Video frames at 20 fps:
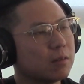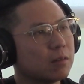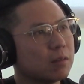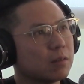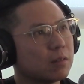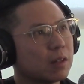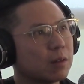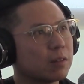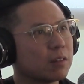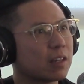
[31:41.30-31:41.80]

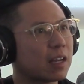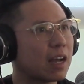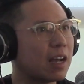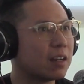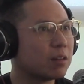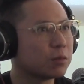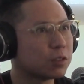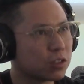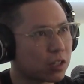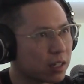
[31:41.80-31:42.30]
that kind of
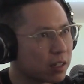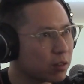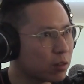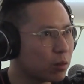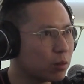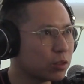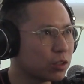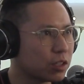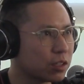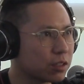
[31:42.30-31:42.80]
was trying to
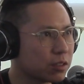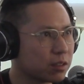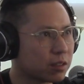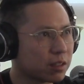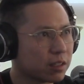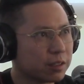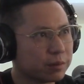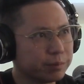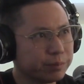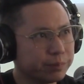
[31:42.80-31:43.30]
coach us,
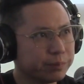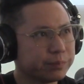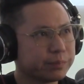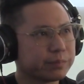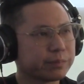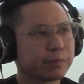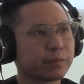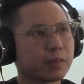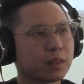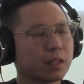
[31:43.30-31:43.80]

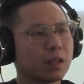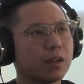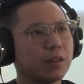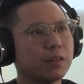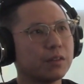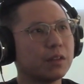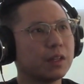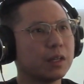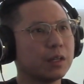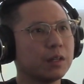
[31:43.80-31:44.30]

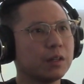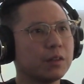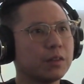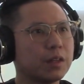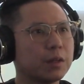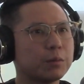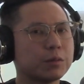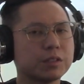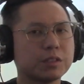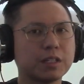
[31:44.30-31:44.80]
they
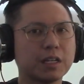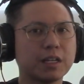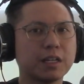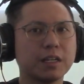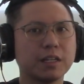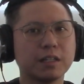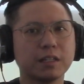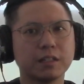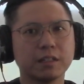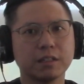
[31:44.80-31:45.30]
were
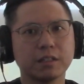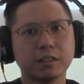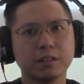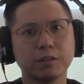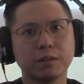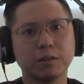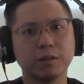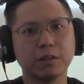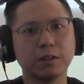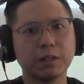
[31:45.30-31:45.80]
saying
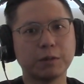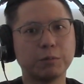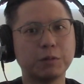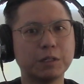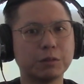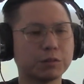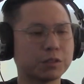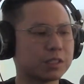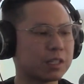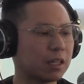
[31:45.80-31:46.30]
like we
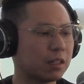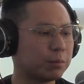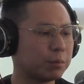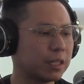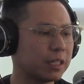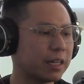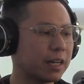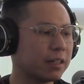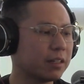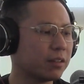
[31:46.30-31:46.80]
don't
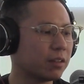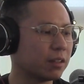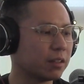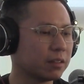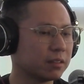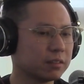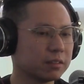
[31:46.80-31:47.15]
celebrate anything.